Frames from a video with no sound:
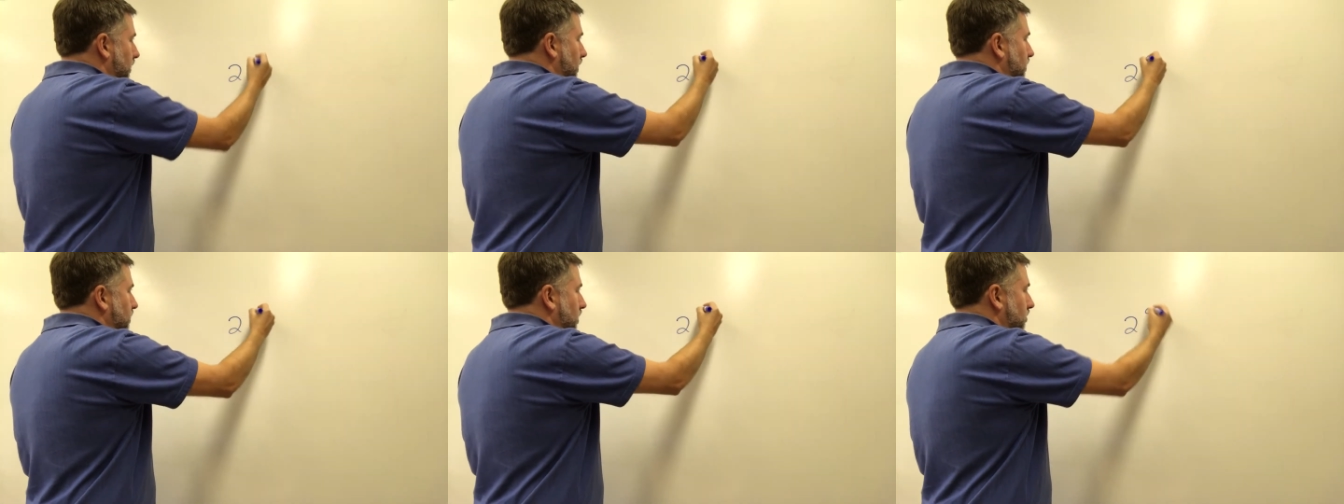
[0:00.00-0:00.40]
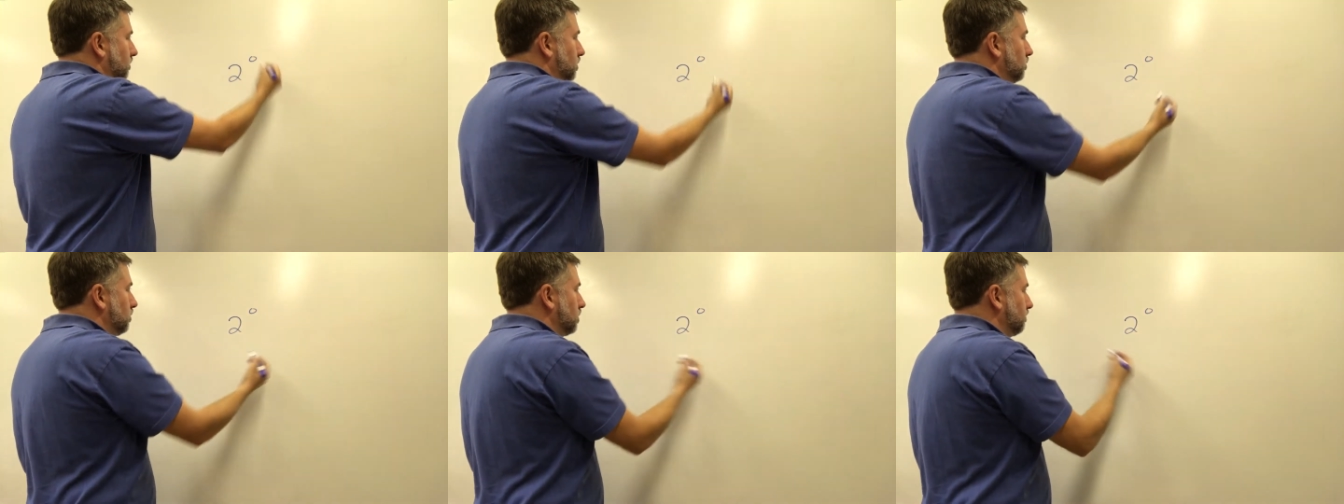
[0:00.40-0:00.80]
it's going to
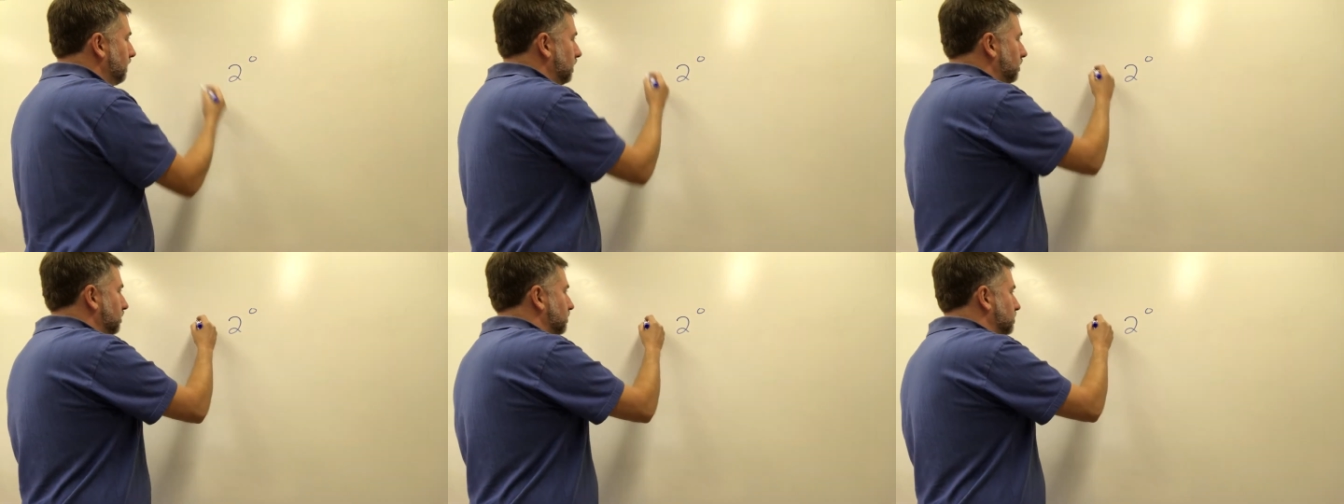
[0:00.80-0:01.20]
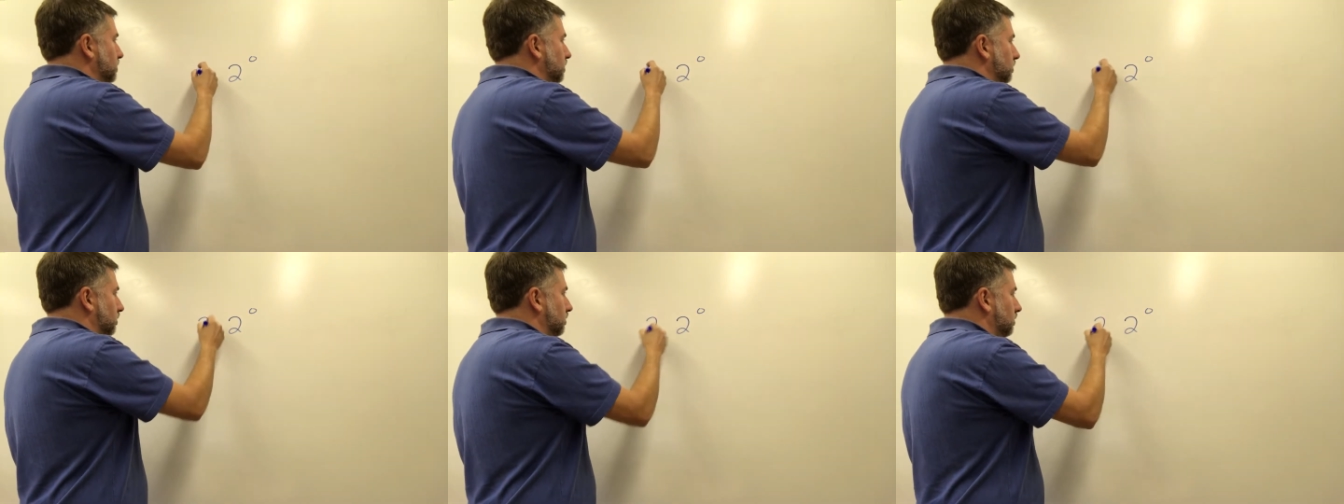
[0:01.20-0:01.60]
be two to the power of
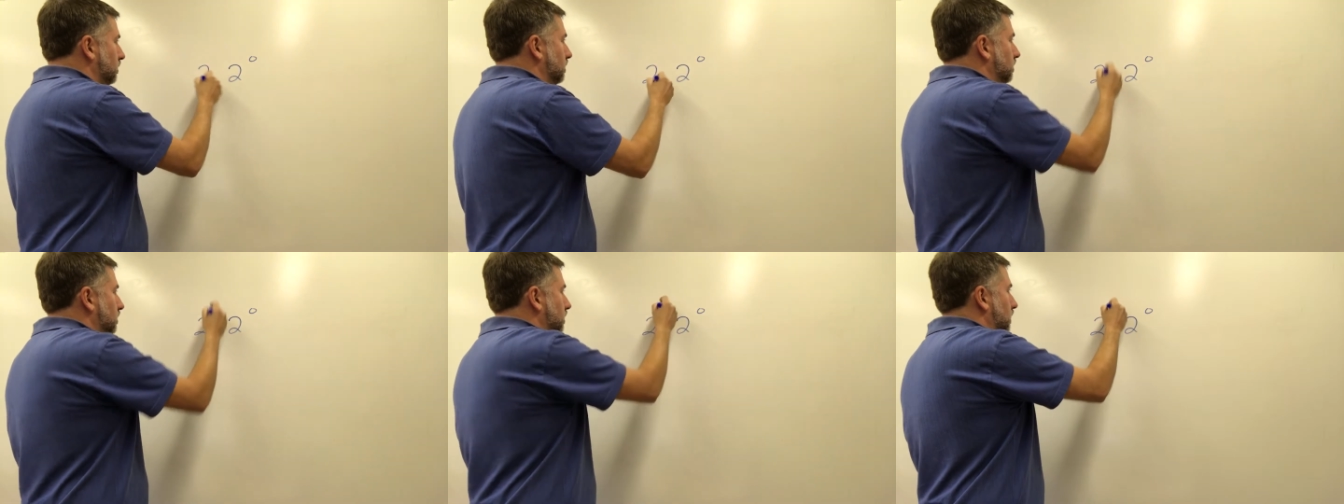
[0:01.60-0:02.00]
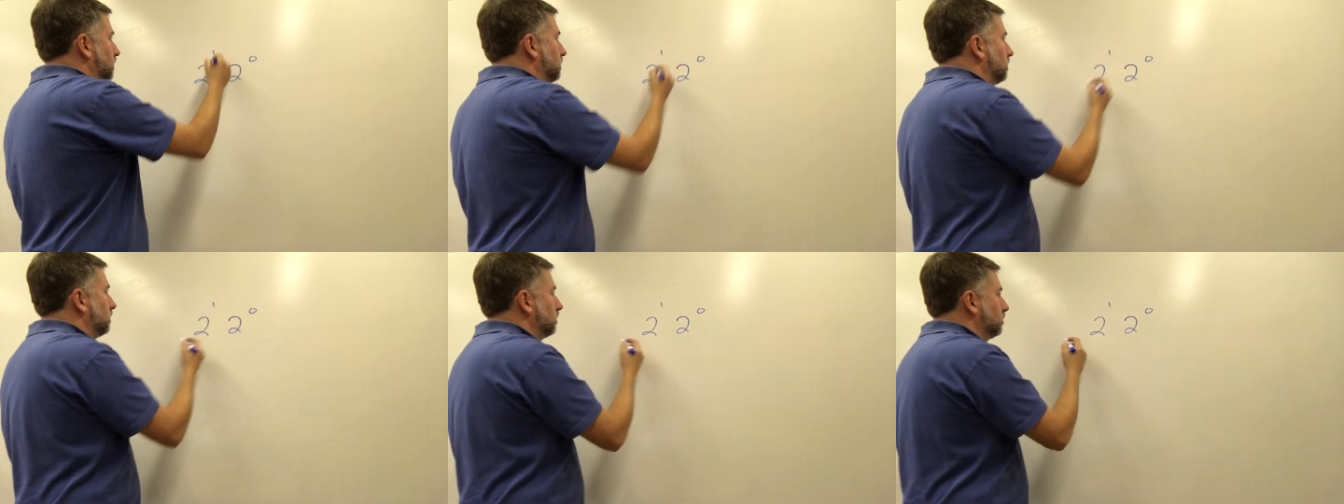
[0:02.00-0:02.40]
zero,
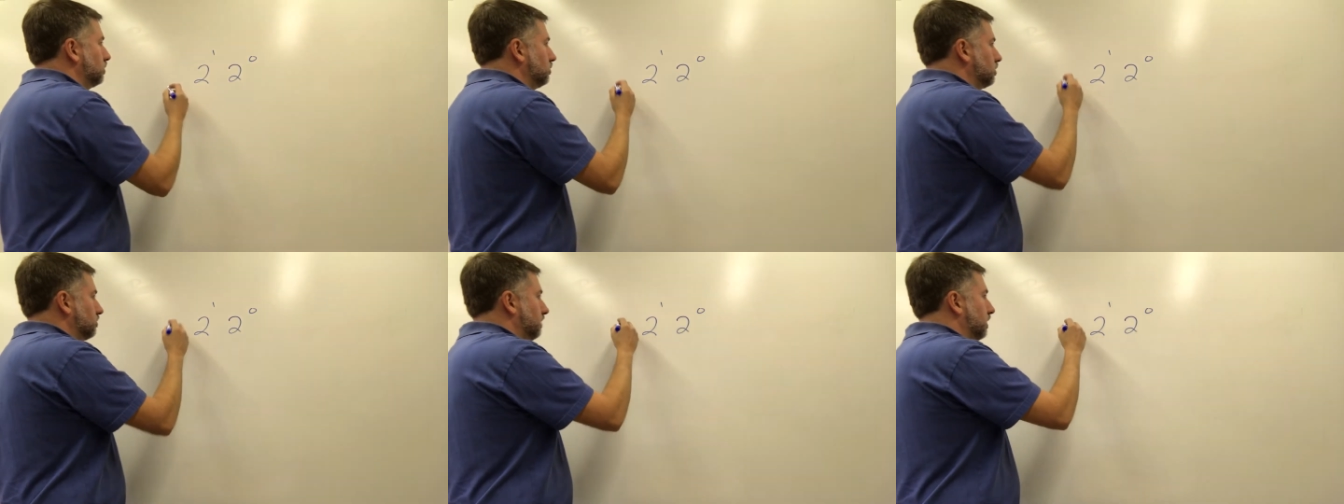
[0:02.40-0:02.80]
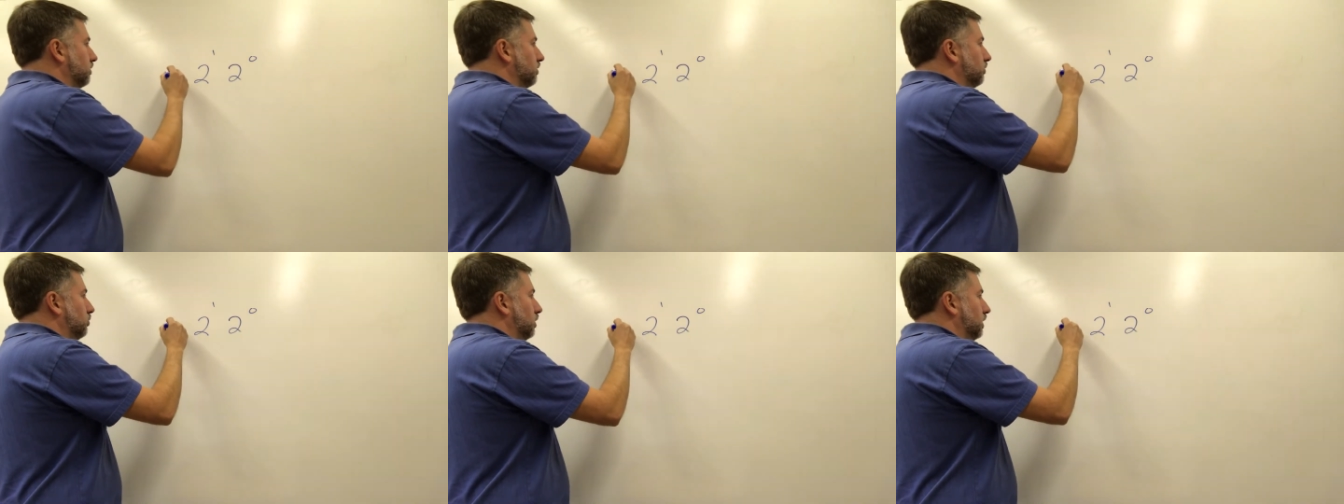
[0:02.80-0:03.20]
and then two to the
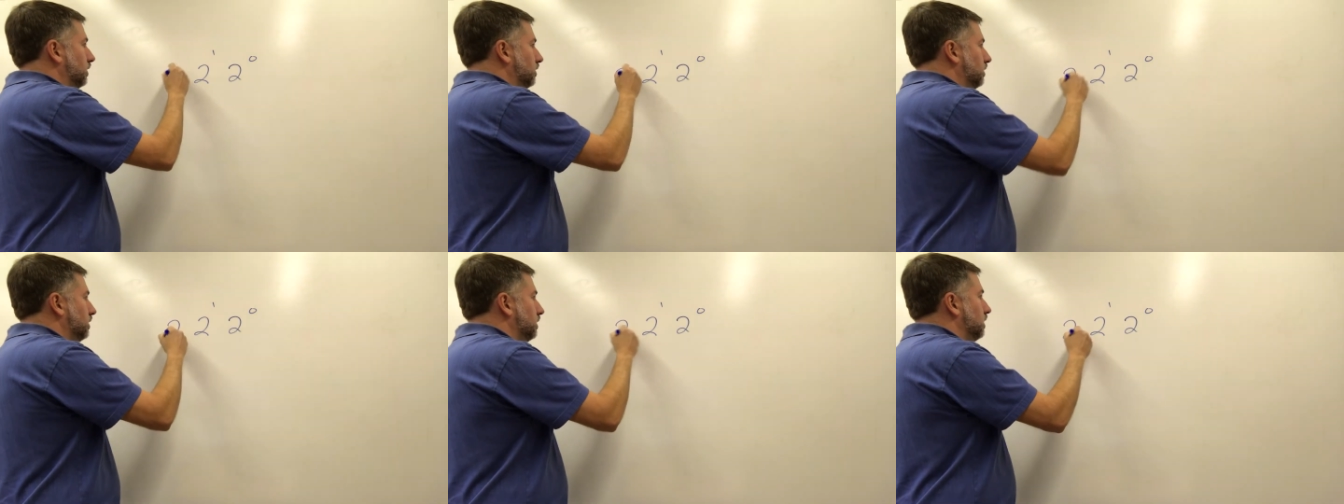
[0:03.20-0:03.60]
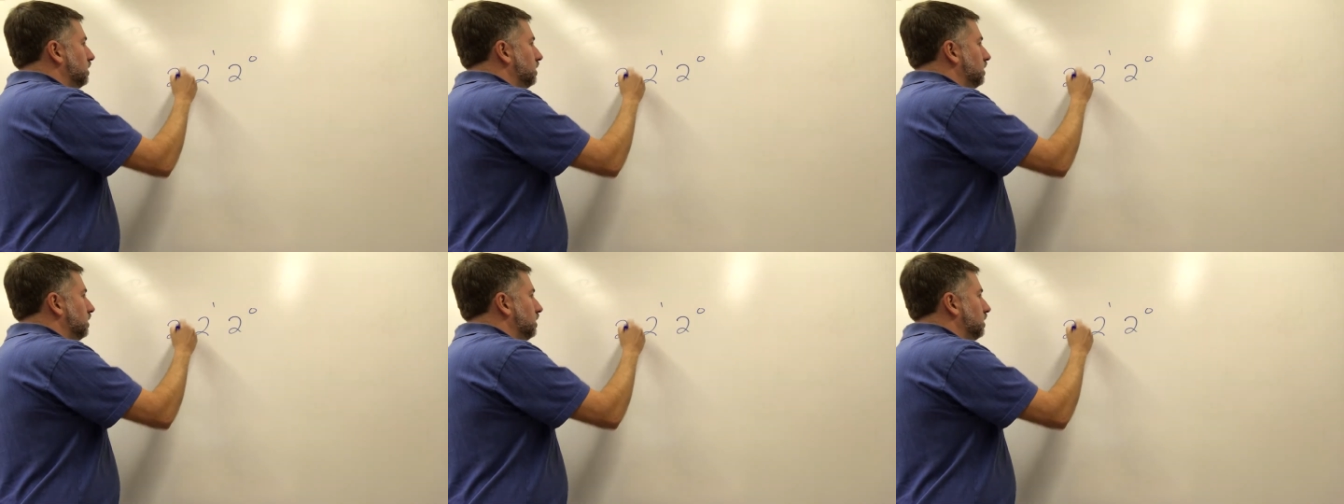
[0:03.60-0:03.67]
power of one,